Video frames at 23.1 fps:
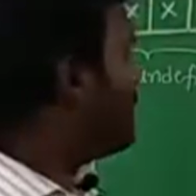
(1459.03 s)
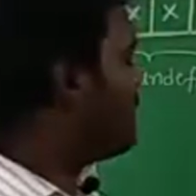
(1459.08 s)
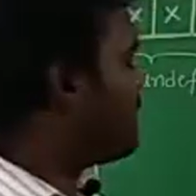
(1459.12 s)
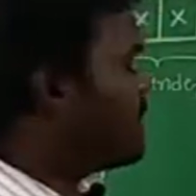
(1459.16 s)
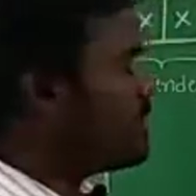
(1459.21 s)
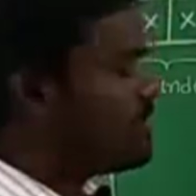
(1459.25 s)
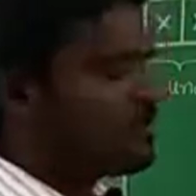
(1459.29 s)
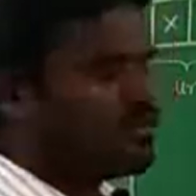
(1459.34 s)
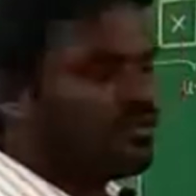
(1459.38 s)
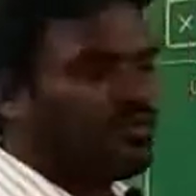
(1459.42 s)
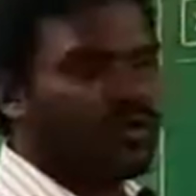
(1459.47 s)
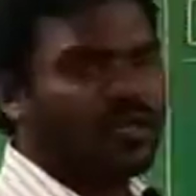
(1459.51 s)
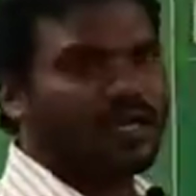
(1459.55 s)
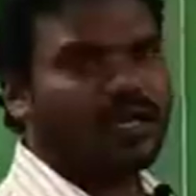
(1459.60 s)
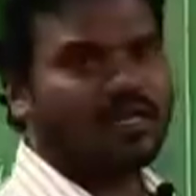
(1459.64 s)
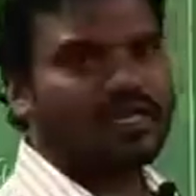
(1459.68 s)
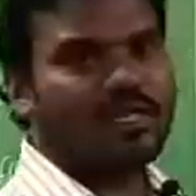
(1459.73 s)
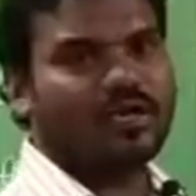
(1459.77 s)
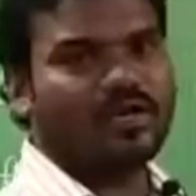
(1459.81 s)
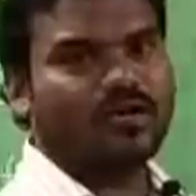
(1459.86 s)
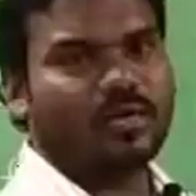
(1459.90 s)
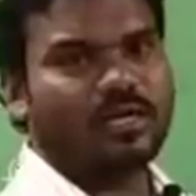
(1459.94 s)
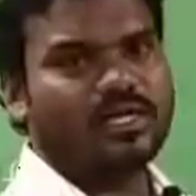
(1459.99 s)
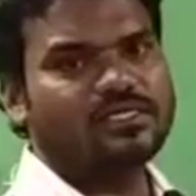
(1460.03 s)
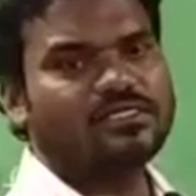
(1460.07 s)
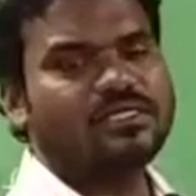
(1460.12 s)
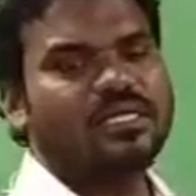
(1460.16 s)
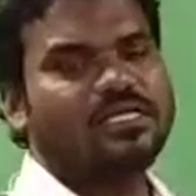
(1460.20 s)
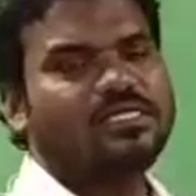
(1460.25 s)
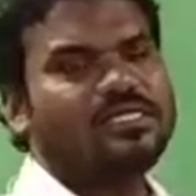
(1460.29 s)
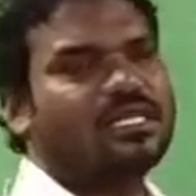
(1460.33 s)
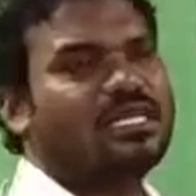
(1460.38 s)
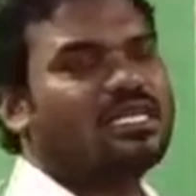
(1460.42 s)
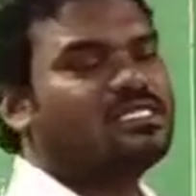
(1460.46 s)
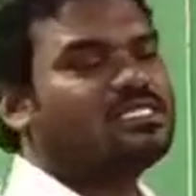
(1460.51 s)
set to 1, otherwise
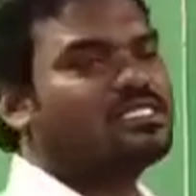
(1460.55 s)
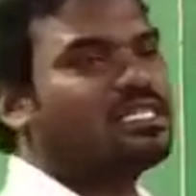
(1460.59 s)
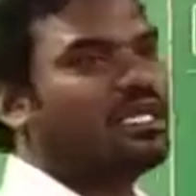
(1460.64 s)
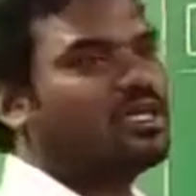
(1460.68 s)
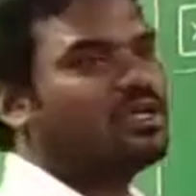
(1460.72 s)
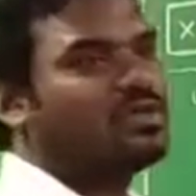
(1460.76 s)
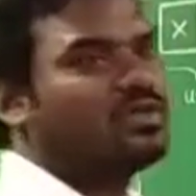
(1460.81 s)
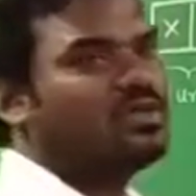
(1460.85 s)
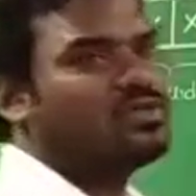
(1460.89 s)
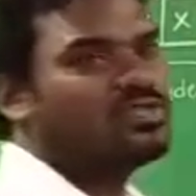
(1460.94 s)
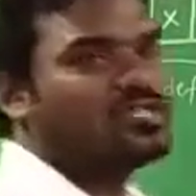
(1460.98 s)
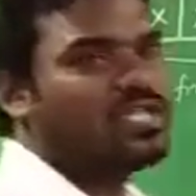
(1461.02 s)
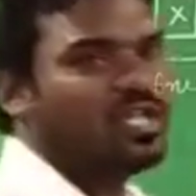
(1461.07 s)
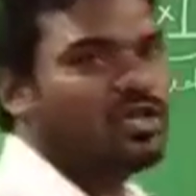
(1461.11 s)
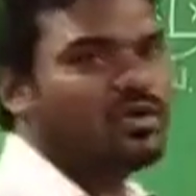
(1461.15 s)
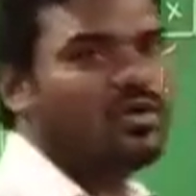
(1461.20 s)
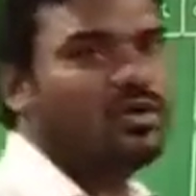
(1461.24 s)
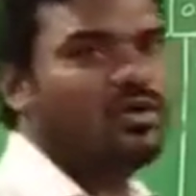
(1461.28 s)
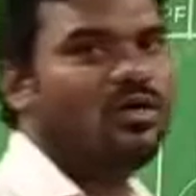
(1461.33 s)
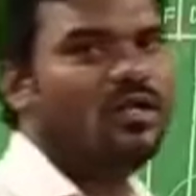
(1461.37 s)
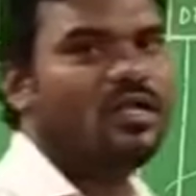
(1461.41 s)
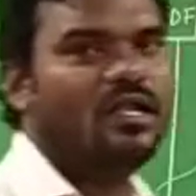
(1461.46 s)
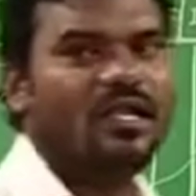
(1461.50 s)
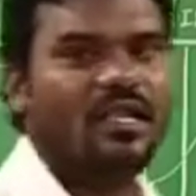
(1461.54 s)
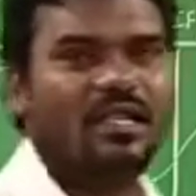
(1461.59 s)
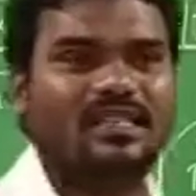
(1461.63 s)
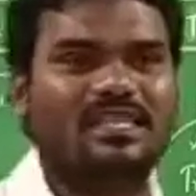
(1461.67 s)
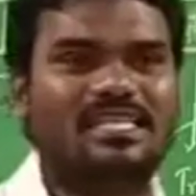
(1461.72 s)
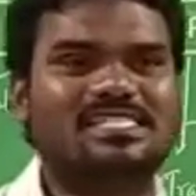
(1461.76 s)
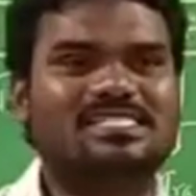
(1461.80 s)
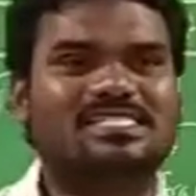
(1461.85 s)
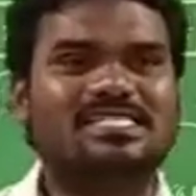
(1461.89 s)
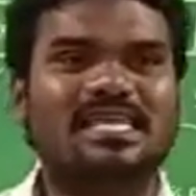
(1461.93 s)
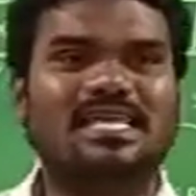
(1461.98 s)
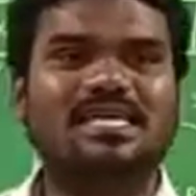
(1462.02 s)
it reset to 0.
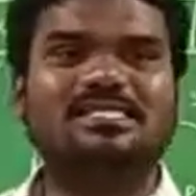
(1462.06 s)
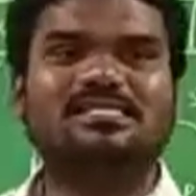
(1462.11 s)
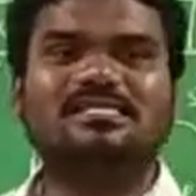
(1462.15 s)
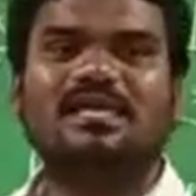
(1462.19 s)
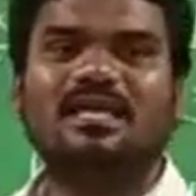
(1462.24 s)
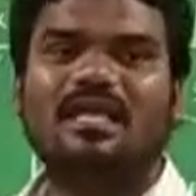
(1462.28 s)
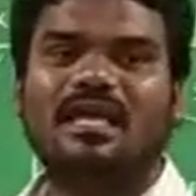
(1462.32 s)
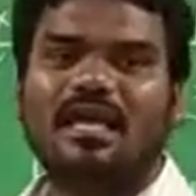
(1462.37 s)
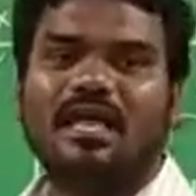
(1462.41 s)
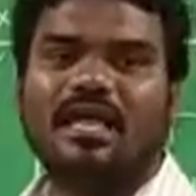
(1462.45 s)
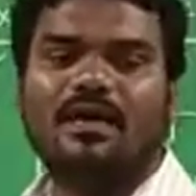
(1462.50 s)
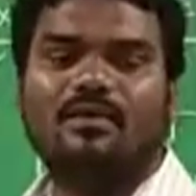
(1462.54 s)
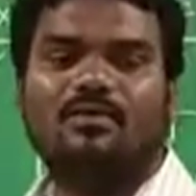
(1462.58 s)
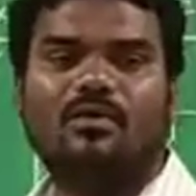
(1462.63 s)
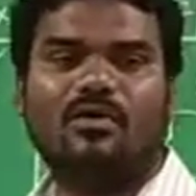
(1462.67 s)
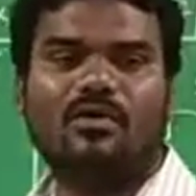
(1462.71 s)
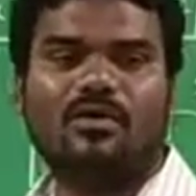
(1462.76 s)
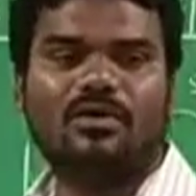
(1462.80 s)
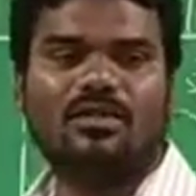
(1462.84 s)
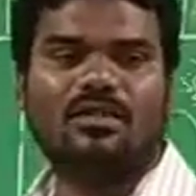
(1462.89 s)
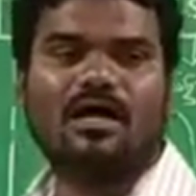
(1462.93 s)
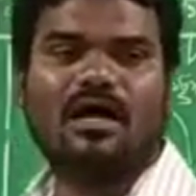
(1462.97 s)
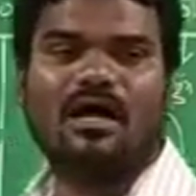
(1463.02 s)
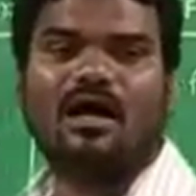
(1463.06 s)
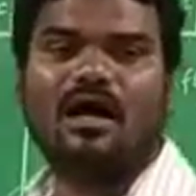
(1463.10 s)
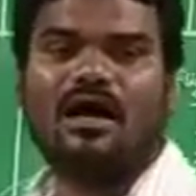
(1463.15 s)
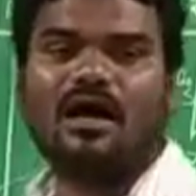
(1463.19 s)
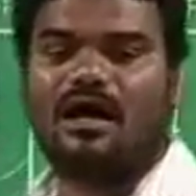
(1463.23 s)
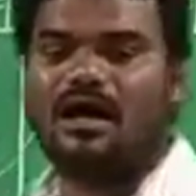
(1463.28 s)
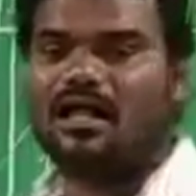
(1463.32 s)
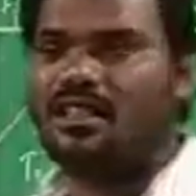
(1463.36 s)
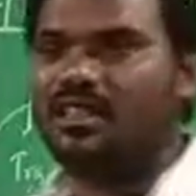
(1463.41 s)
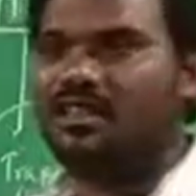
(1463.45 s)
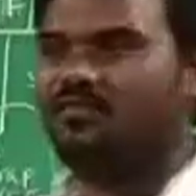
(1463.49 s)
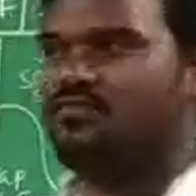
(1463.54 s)
This is about
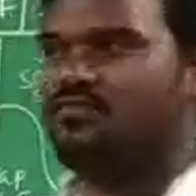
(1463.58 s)
all the